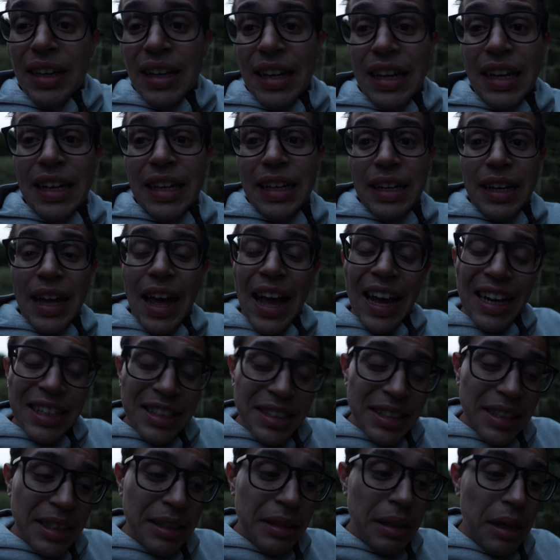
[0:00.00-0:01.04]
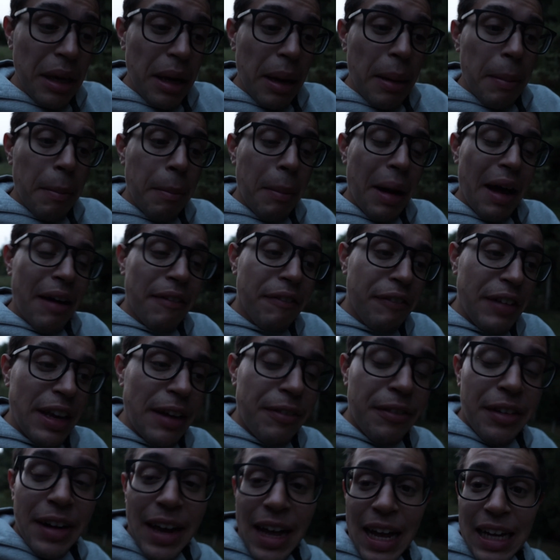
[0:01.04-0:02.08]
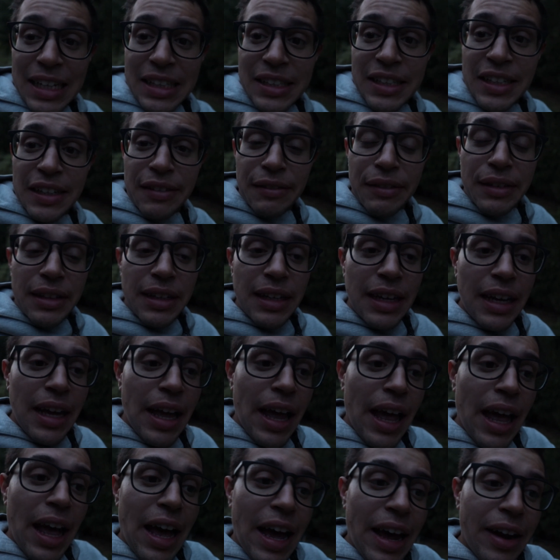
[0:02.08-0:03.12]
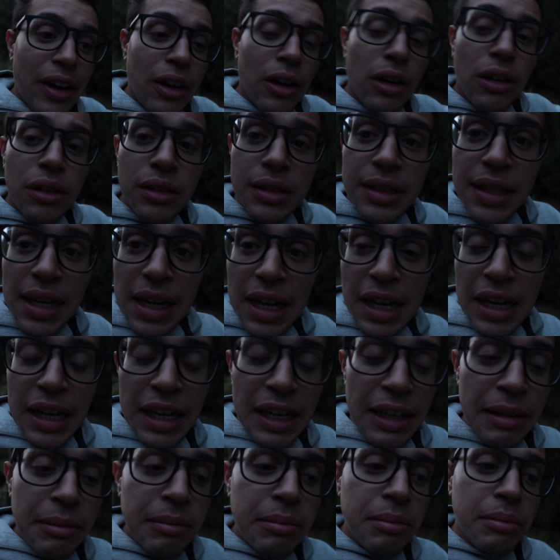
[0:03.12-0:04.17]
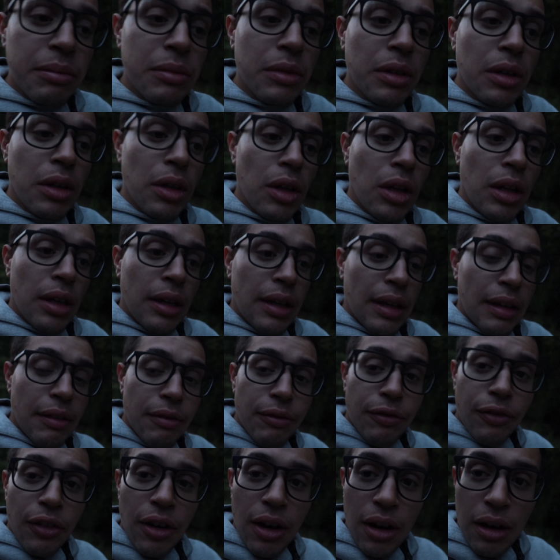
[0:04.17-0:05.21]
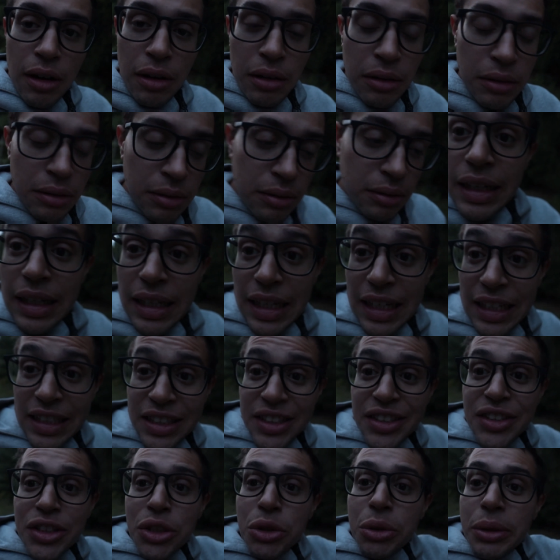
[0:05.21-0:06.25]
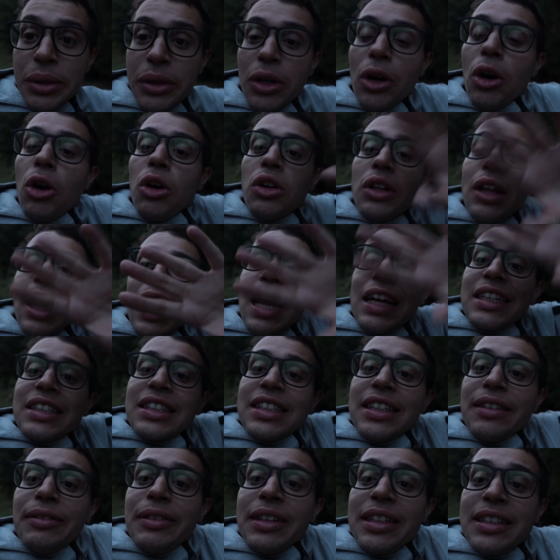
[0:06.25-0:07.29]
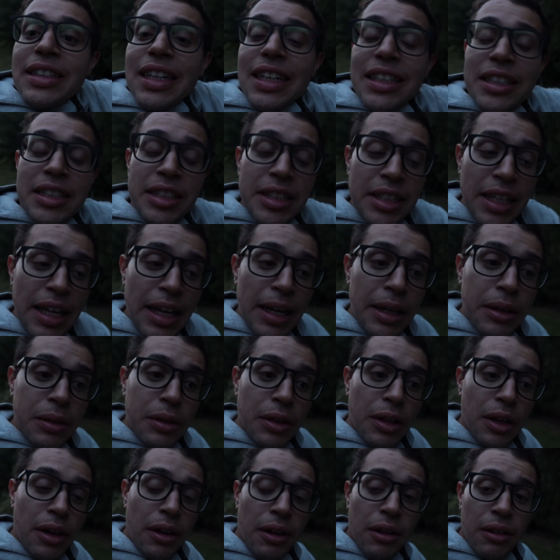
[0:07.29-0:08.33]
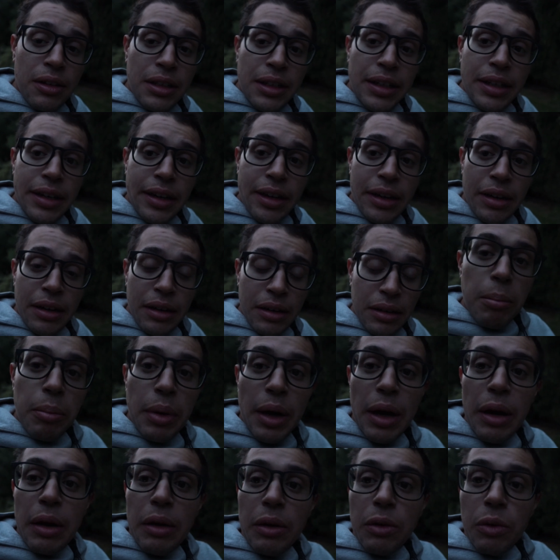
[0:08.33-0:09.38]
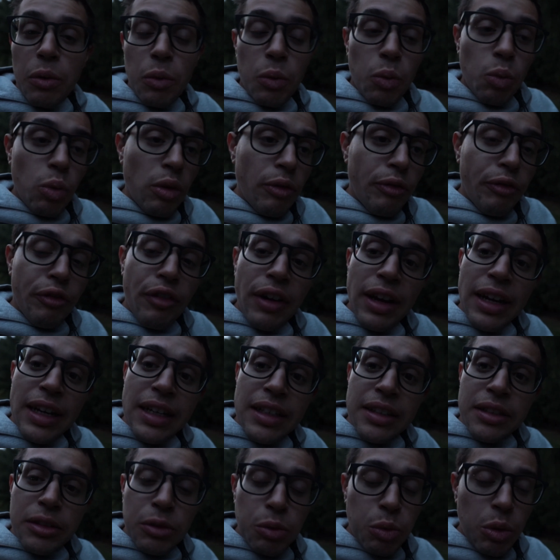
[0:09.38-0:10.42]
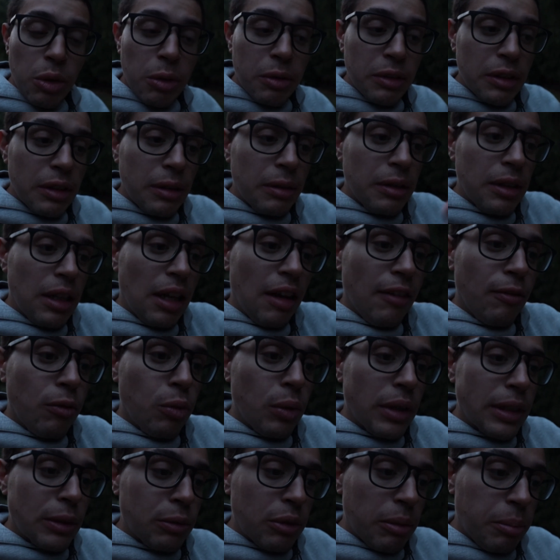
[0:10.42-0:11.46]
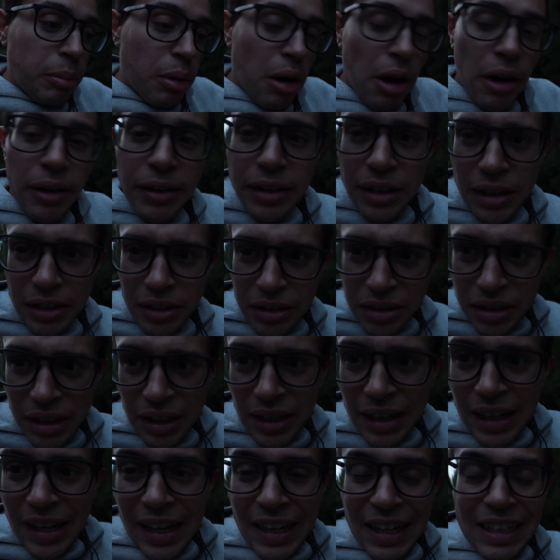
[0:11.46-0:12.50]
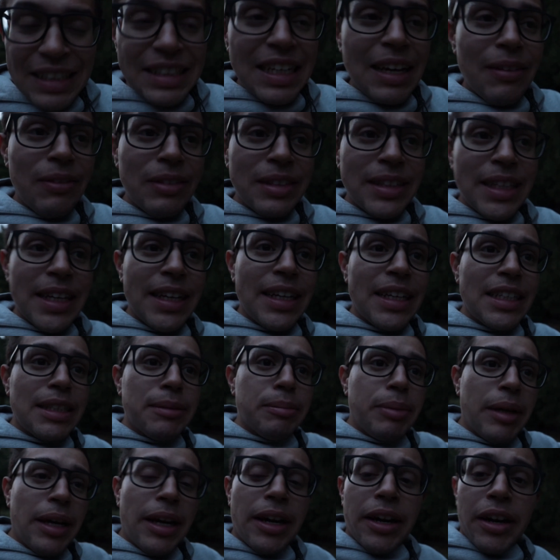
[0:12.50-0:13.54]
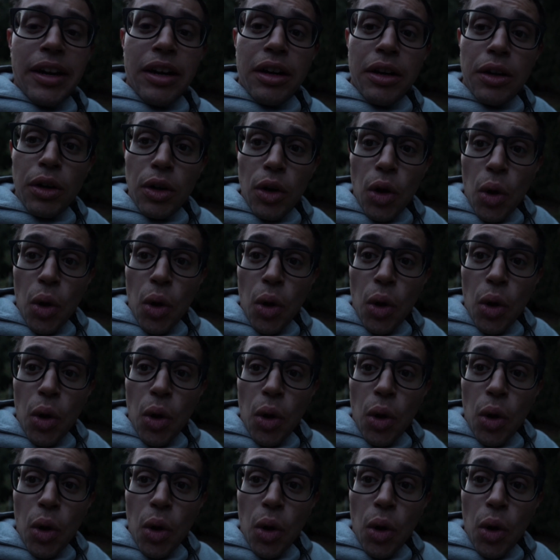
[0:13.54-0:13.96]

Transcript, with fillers: And actually, my favorite activity at all time in fall is doing all the activities I said earlier, but with friends, with loved ones, with partners. Because everything is better